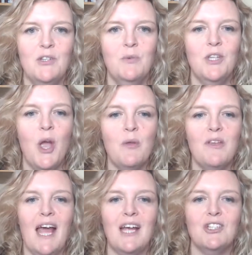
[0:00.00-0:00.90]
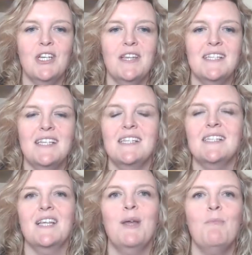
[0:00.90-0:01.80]
you will know that actually this is
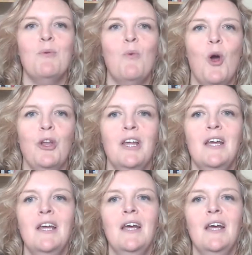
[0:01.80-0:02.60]
number one